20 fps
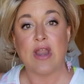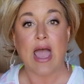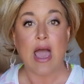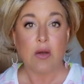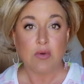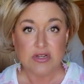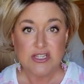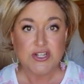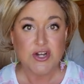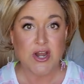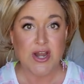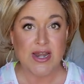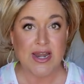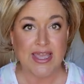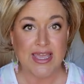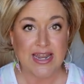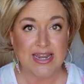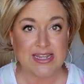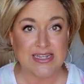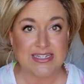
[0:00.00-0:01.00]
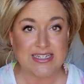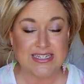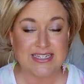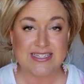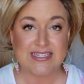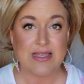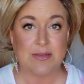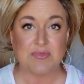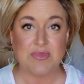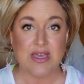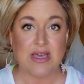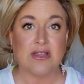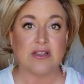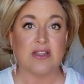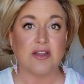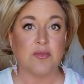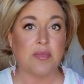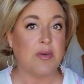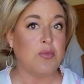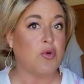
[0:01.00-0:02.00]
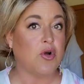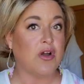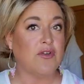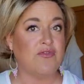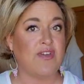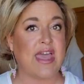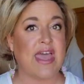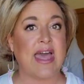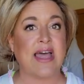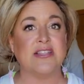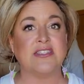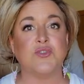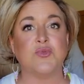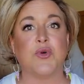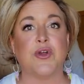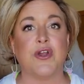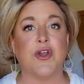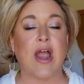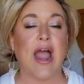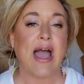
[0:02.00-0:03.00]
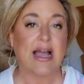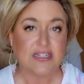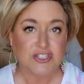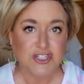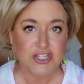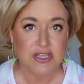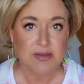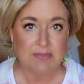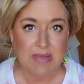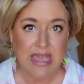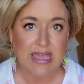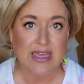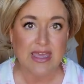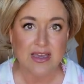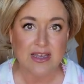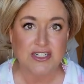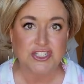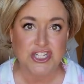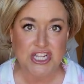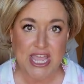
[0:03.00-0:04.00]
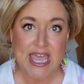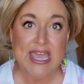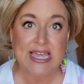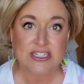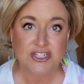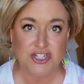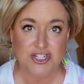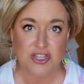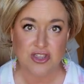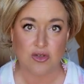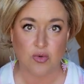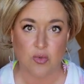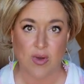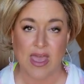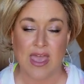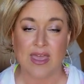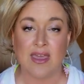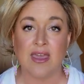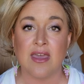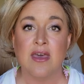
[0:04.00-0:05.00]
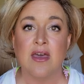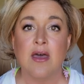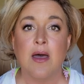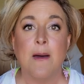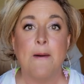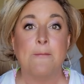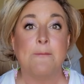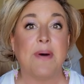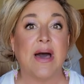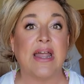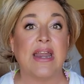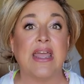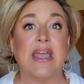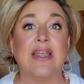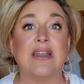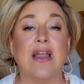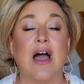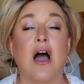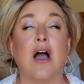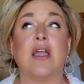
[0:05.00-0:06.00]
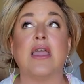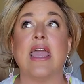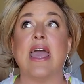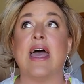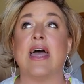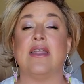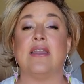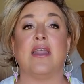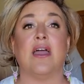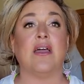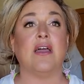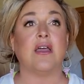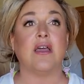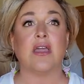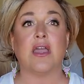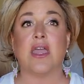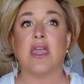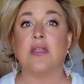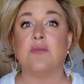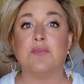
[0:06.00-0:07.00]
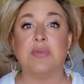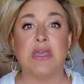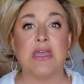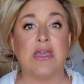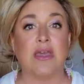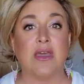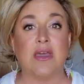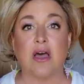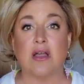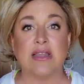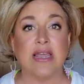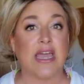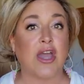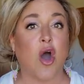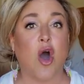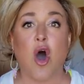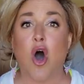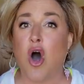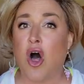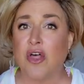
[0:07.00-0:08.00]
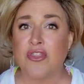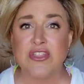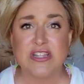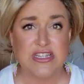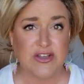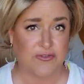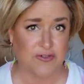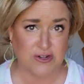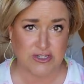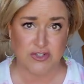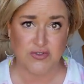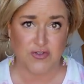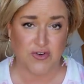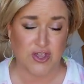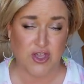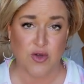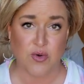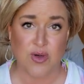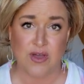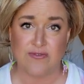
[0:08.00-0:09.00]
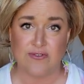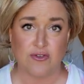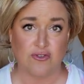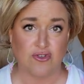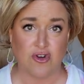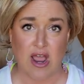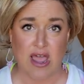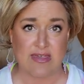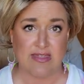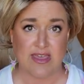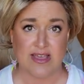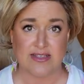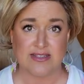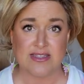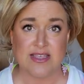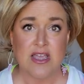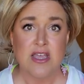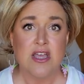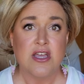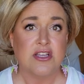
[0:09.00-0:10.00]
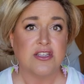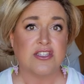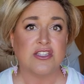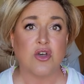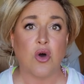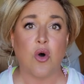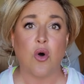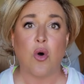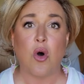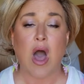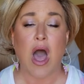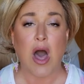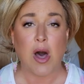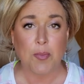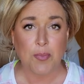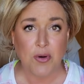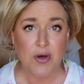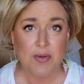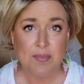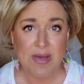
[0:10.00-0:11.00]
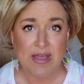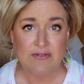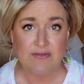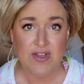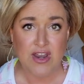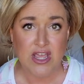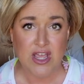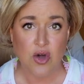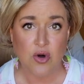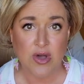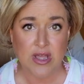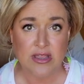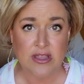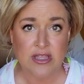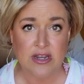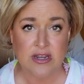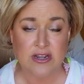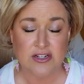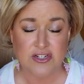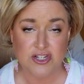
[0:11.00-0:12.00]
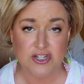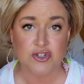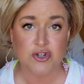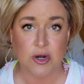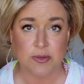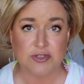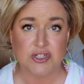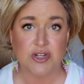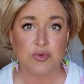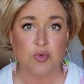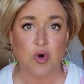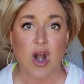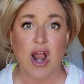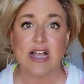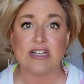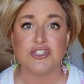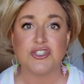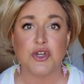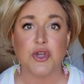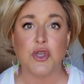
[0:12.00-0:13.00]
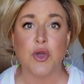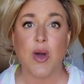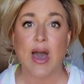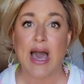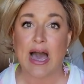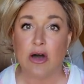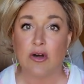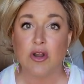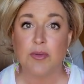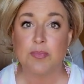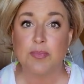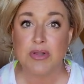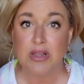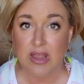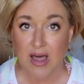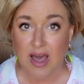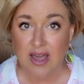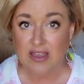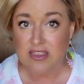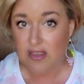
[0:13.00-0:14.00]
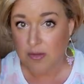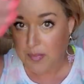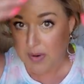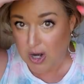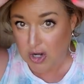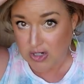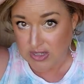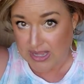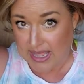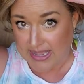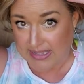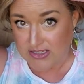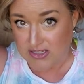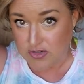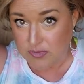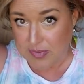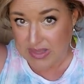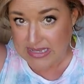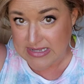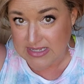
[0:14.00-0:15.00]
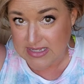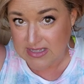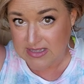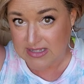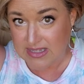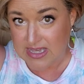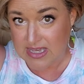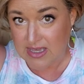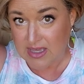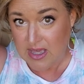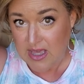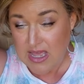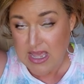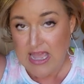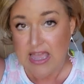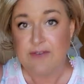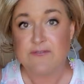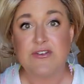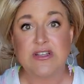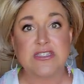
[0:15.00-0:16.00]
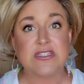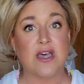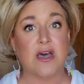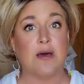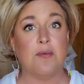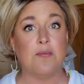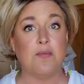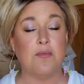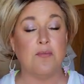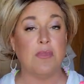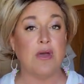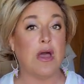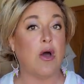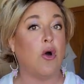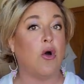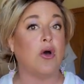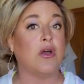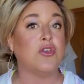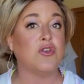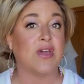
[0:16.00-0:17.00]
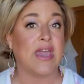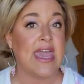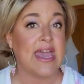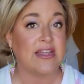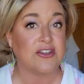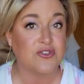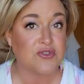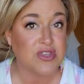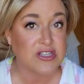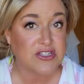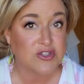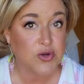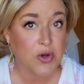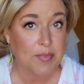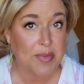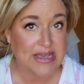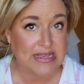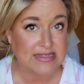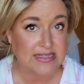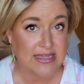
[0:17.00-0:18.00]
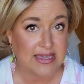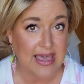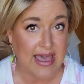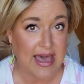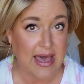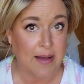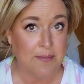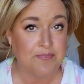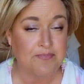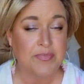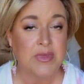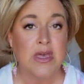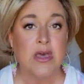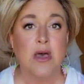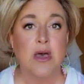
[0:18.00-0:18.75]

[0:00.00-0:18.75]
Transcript: now we're starting to get into something a little bit more advanced where you're actually making a change to the wig. But it, again, can be like all the difference for you if you try this. So I'll put my video in the description where I show you how to pluck the part line. So basically, if it's a, you can't do this to a basic cap,